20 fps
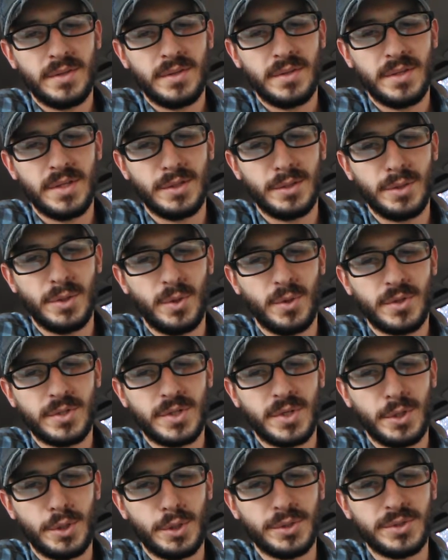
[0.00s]
Then the Lord
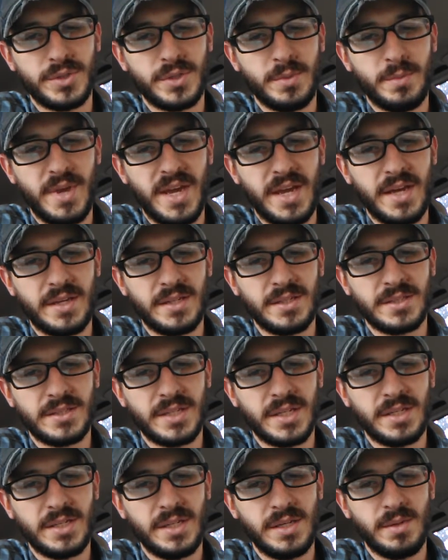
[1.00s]
called to the man and
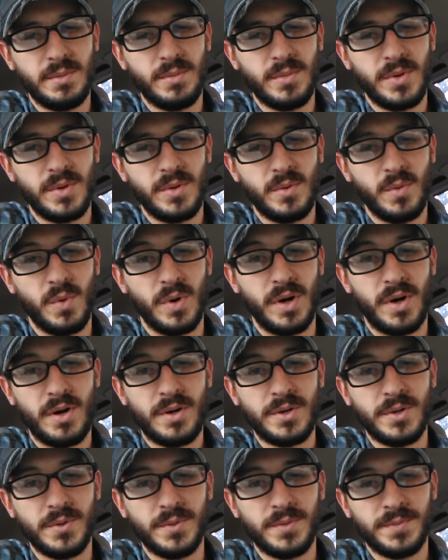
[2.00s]
said to him, "Where
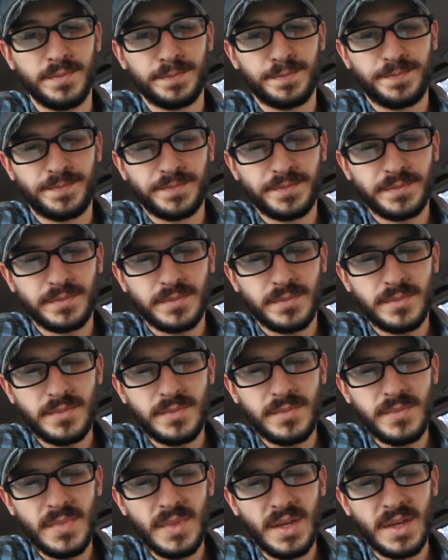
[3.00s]
are you?"
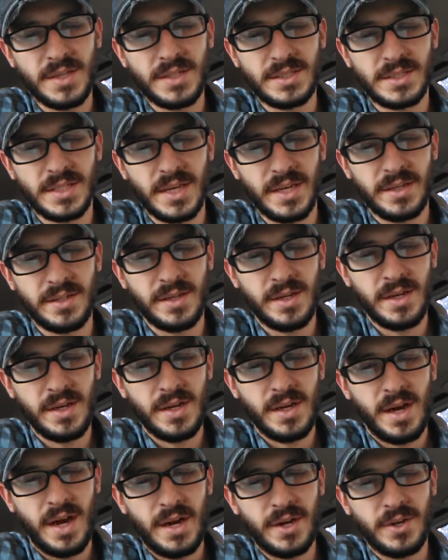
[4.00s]
And he said,
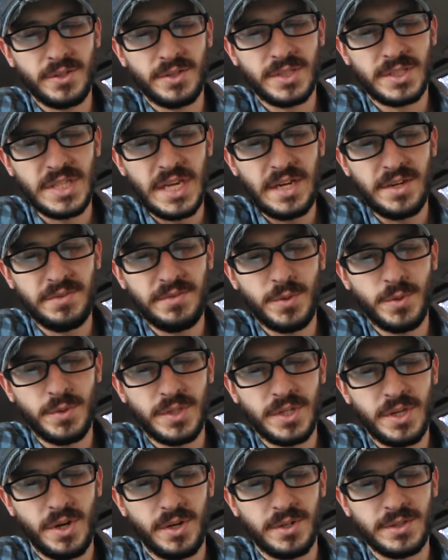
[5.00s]
"I heard the sound of you in
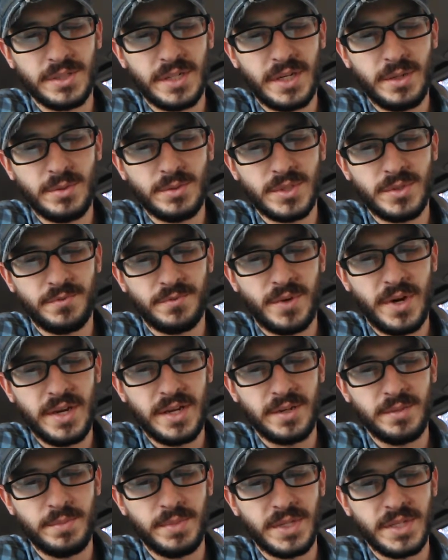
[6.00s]
the garden, and I was
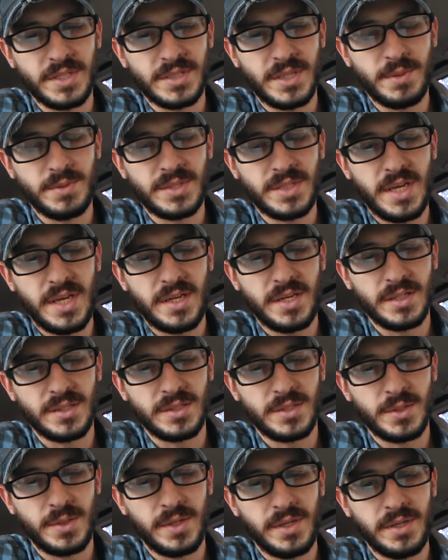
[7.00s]
afraid, because I was naked,
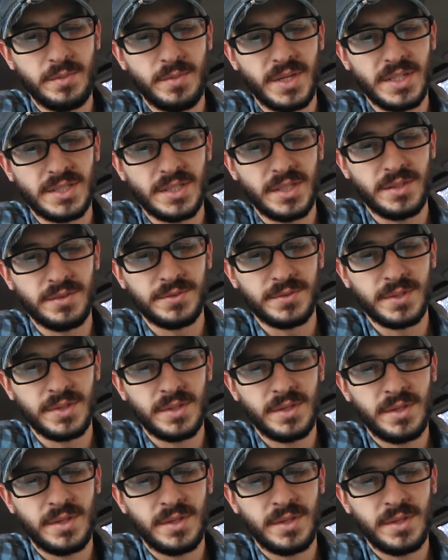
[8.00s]
so I hid myself."